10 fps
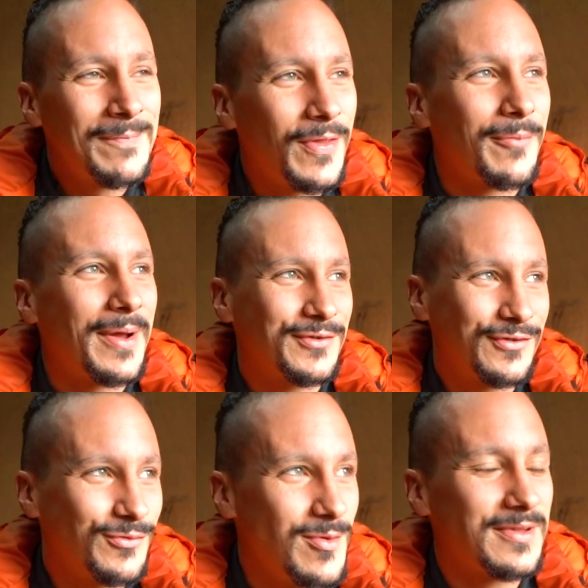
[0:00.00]
than the
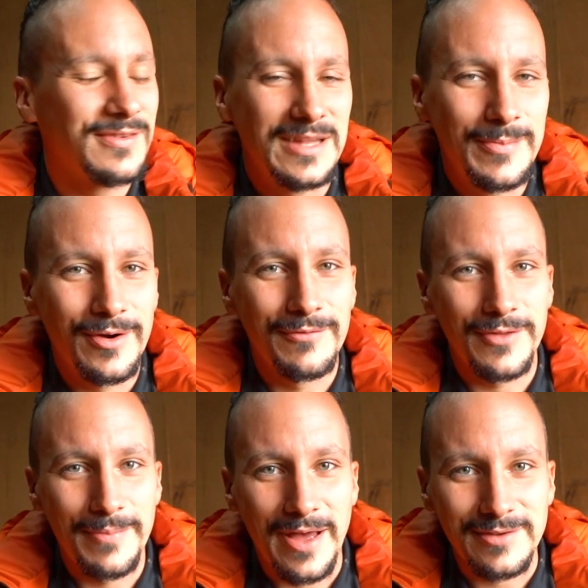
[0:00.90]
mattresses we've been sleeping on
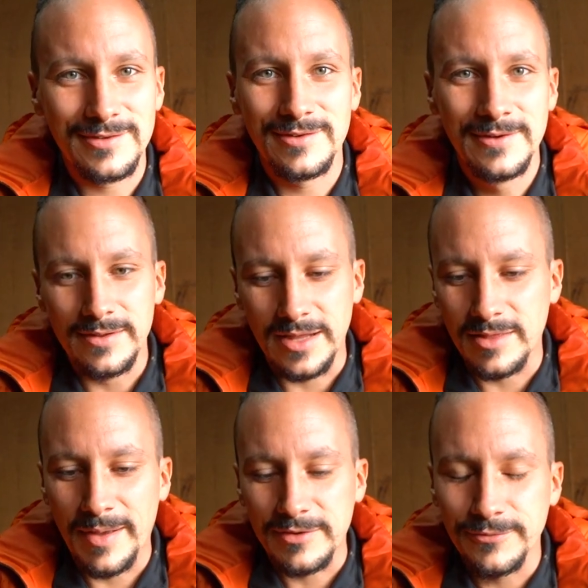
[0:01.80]
for the past, like
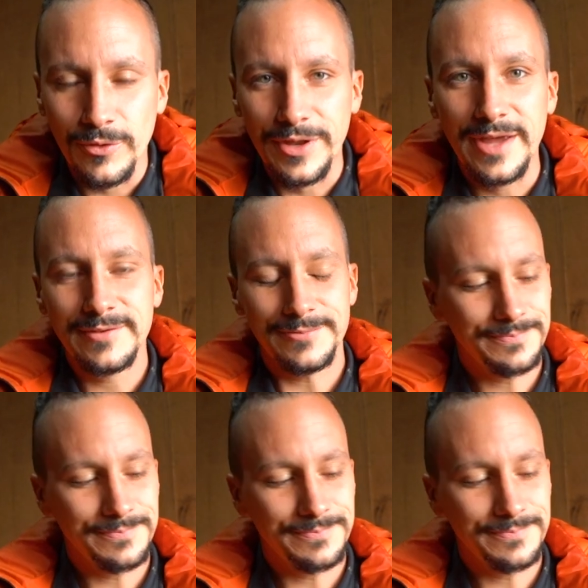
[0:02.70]
the past four days.